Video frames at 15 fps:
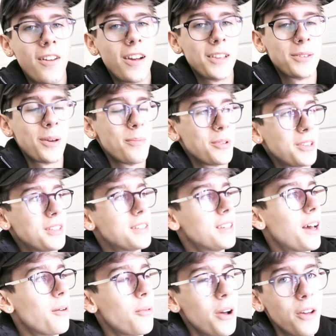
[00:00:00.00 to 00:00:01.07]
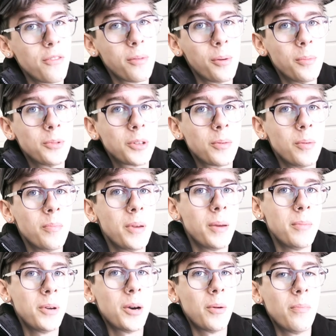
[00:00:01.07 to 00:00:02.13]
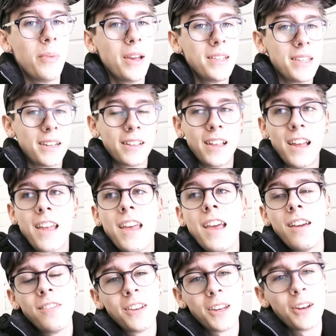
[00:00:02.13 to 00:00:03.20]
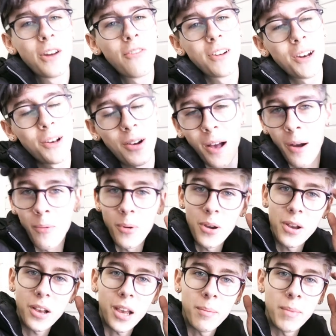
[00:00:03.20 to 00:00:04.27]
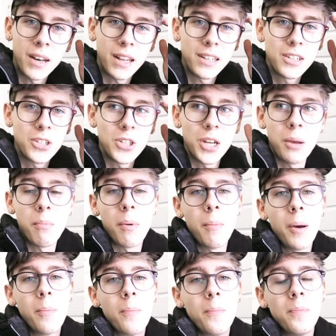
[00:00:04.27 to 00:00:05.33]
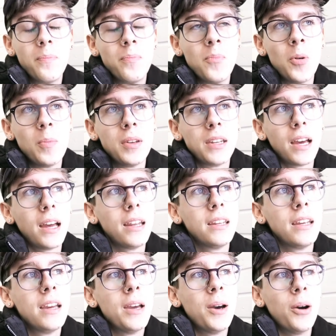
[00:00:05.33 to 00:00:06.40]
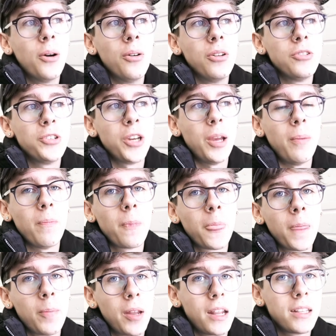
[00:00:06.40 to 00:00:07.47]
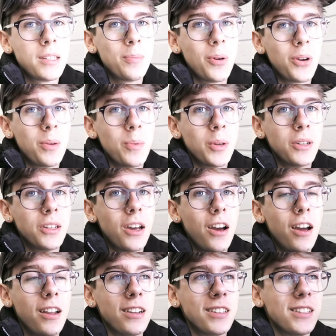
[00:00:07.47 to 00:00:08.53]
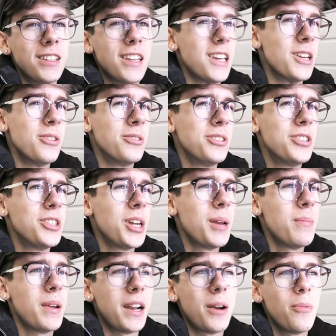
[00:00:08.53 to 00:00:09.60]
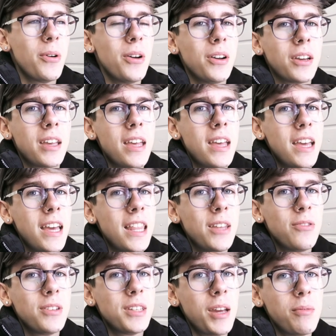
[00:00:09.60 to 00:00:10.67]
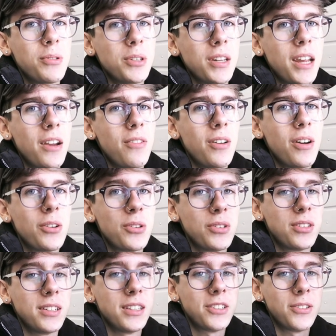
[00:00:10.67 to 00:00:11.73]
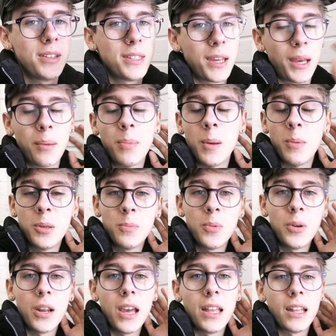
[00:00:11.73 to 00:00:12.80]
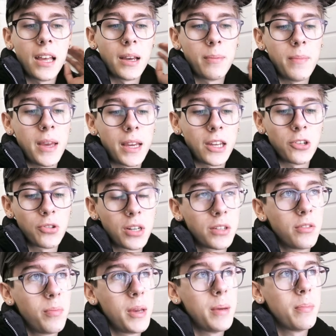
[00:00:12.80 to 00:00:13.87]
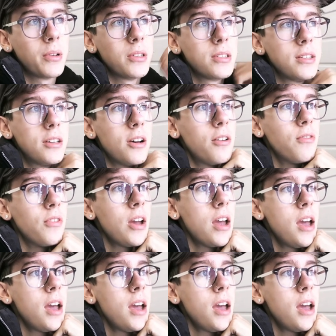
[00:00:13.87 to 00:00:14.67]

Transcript: Alright, so I'm just sat waiting for mum to come and pick me up. Basically, if you didn't already know, I work at my dad's gym. My mum and dad own a gym. My dad's a bodybuilder and he owns a gym and I work in the reception area, just literally taking people's money and like making drinks for people and stuff.